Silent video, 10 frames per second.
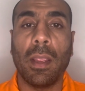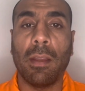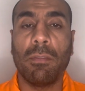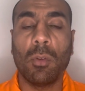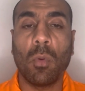
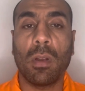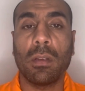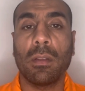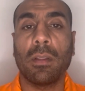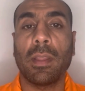
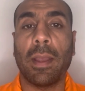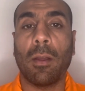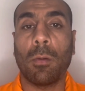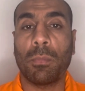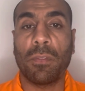everyone that
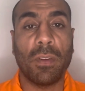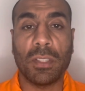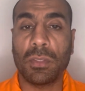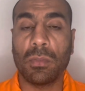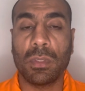are
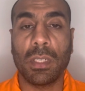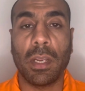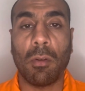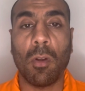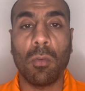professionals in
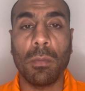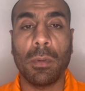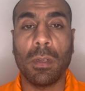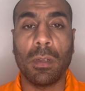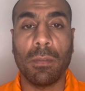their own
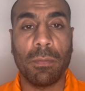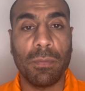uh,